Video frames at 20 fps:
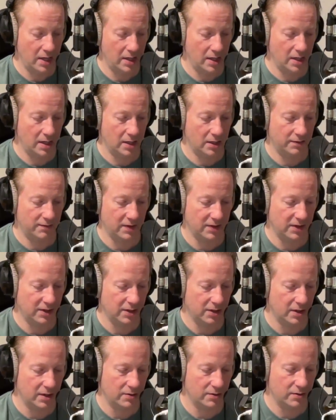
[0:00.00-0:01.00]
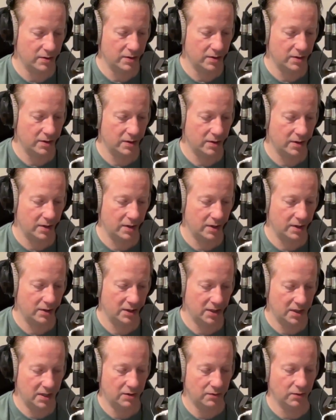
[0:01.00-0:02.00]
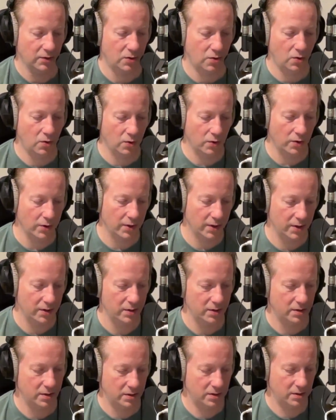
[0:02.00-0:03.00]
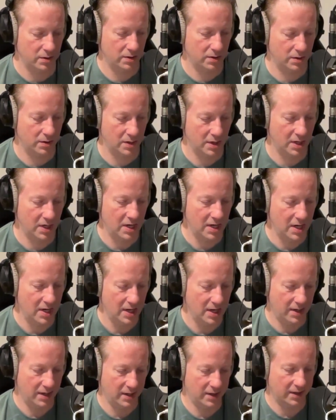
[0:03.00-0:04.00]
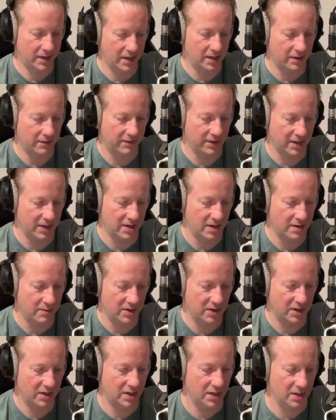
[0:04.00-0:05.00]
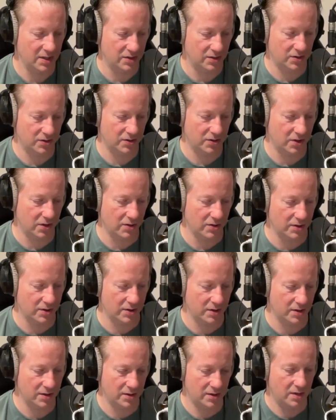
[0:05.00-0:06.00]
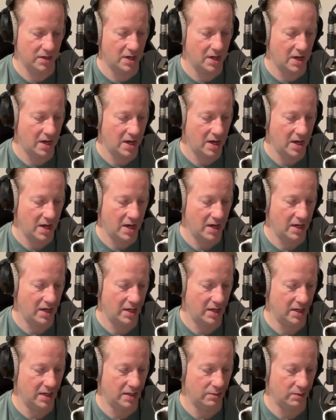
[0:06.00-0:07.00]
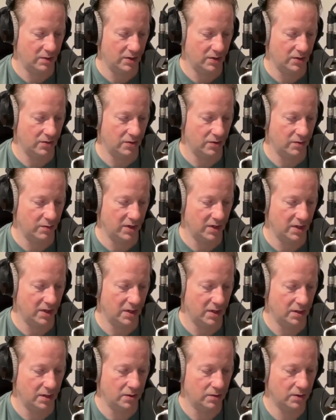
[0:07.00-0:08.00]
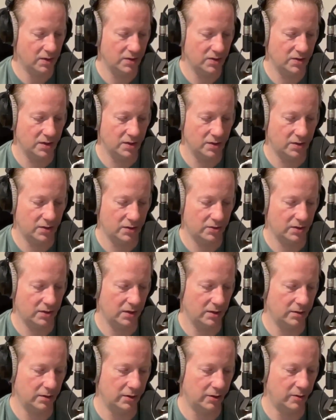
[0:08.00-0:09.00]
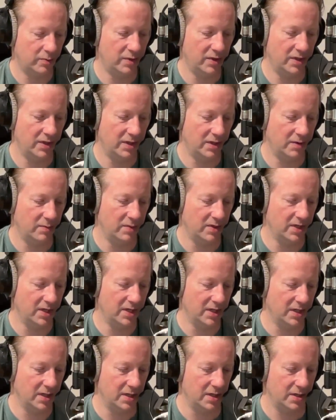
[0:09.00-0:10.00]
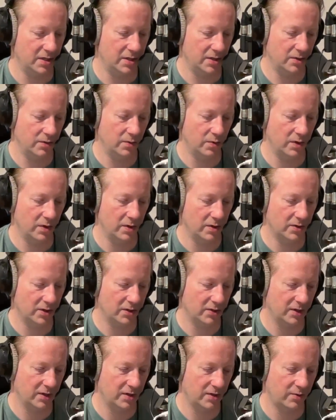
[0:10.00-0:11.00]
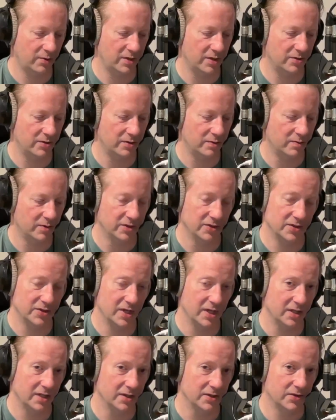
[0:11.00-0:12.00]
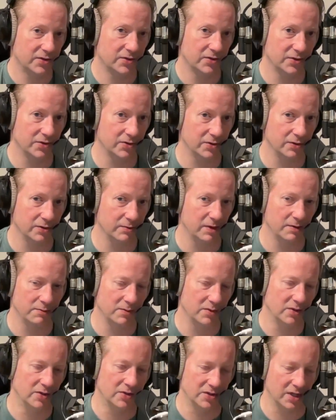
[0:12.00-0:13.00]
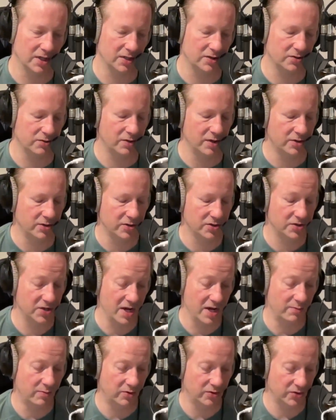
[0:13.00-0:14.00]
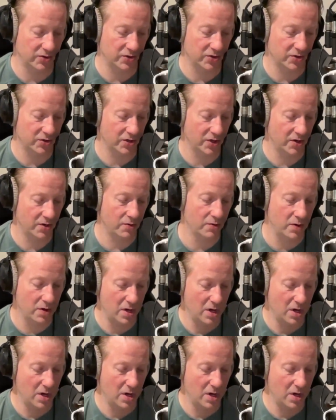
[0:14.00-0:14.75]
And if I let go and then hit record, again, if I come in and hit start, and we zoom in, you can see that there's like a little bit at the beginning here where it's got like 300 milliseconds, or not milliseconds, 300 samples or so.